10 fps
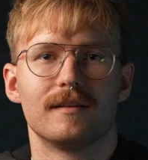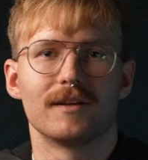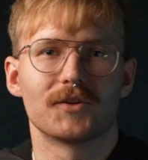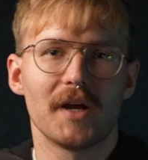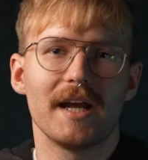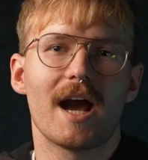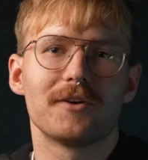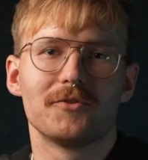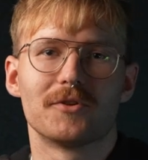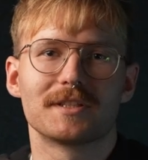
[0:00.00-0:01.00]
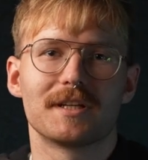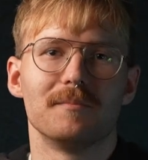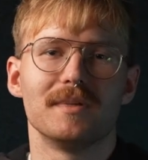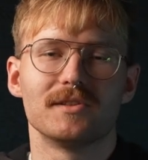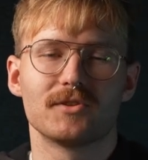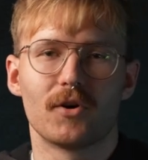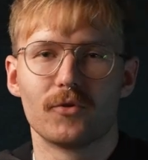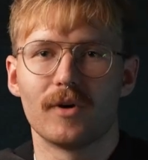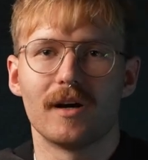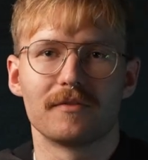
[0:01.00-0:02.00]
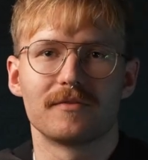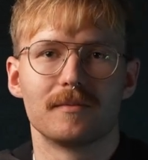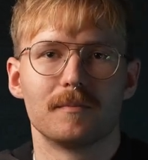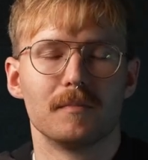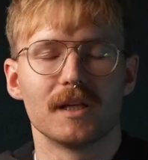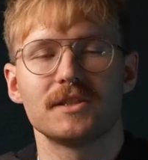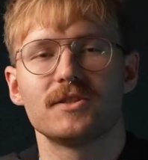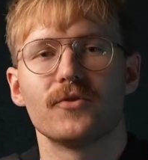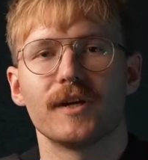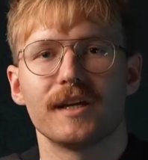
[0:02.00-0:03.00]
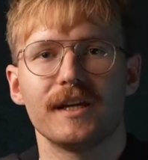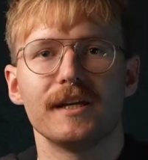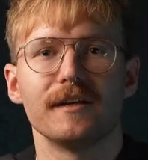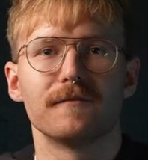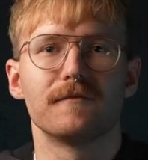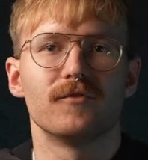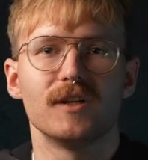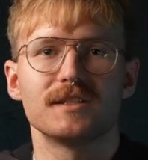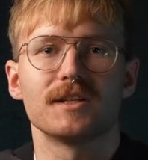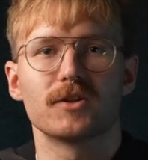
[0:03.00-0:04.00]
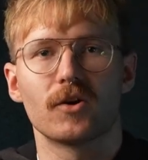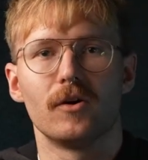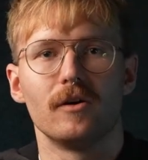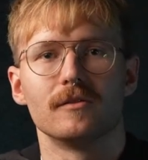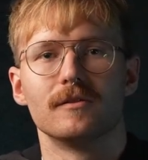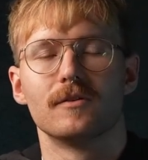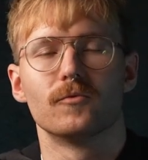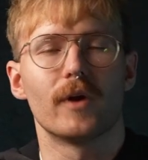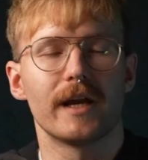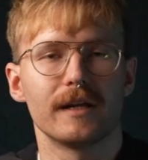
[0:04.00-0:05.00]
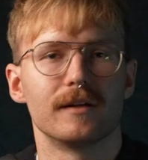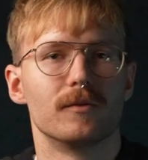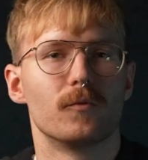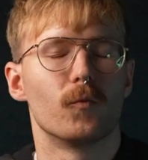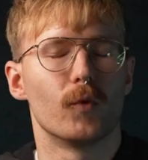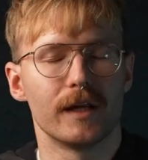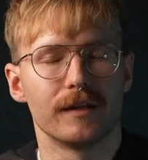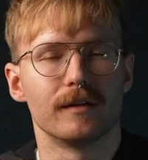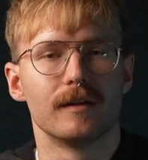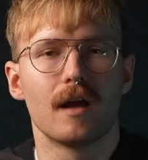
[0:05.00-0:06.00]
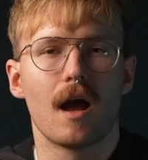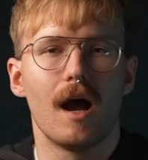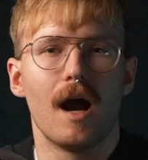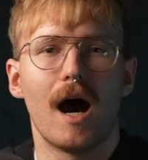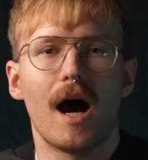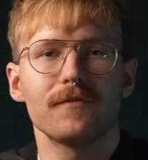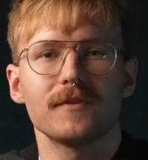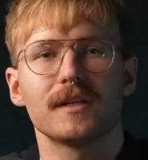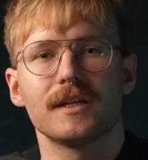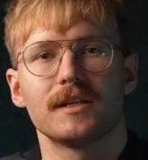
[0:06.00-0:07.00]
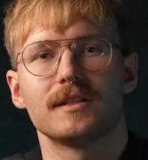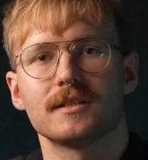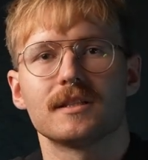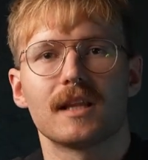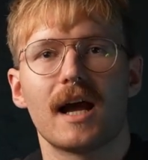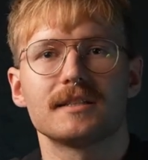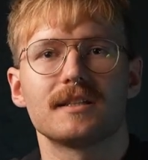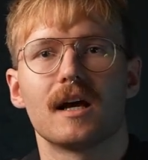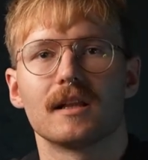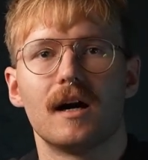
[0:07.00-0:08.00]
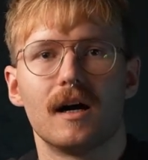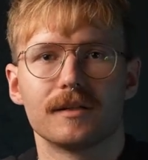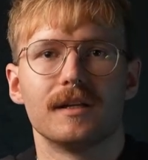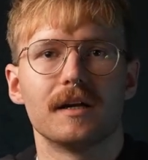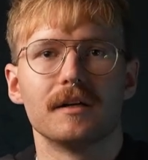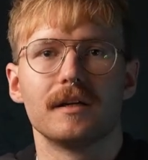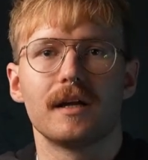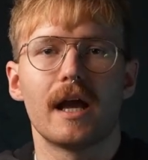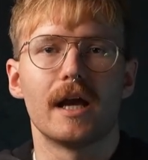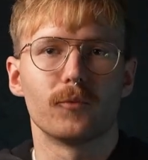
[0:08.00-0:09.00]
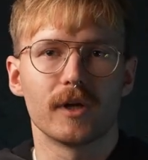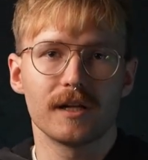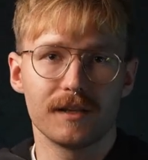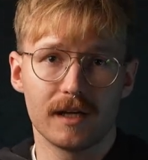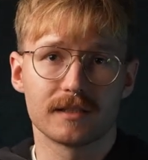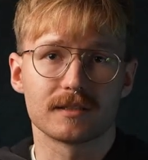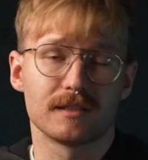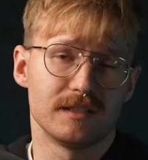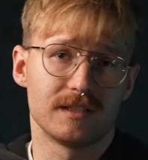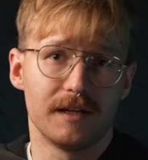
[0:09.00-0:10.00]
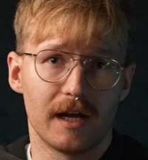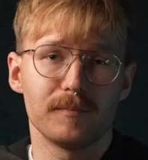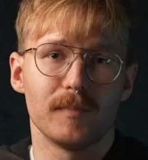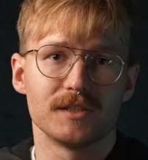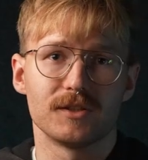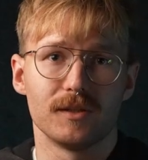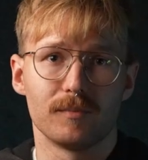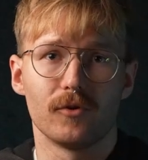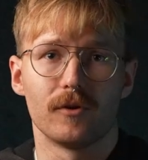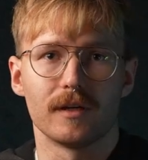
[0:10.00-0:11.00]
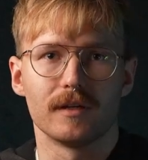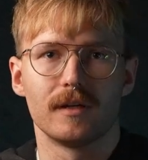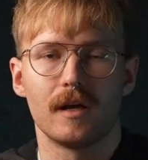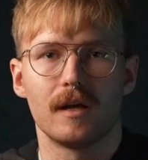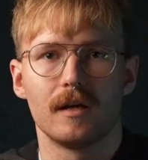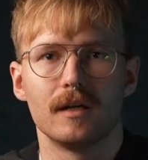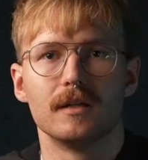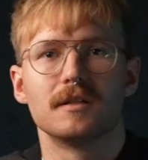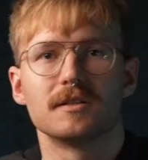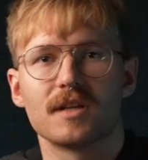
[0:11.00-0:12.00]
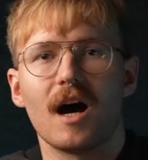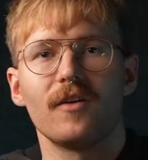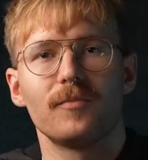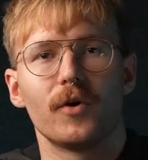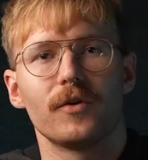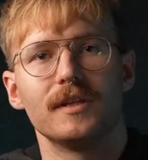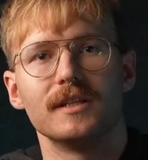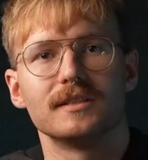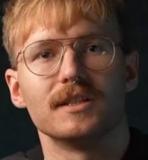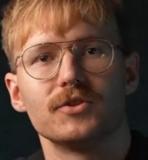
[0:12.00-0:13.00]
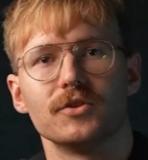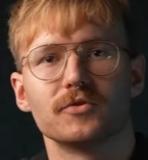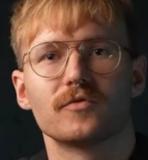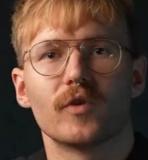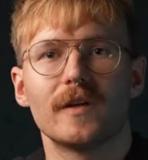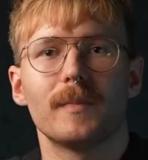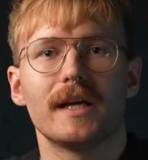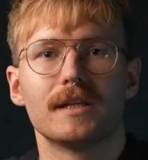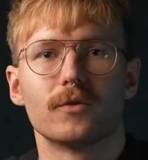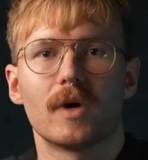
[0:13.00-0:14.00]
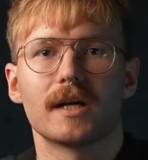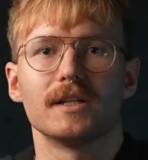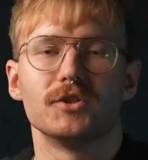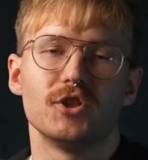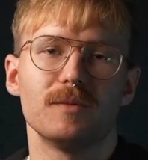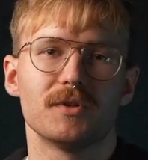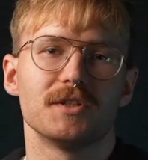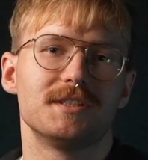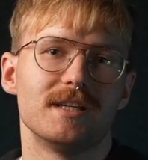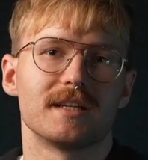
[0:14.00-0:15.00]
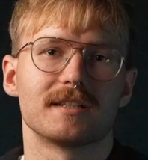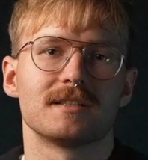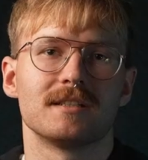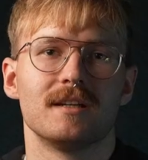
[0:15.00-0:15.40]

The great outdoors can be so rough blistering heat, freezing cold, rain, wind. Often gear doesn't last that long there, and when it does, it's a nightmare to deploy. To solve both these issues, we made the rugged GPER 6,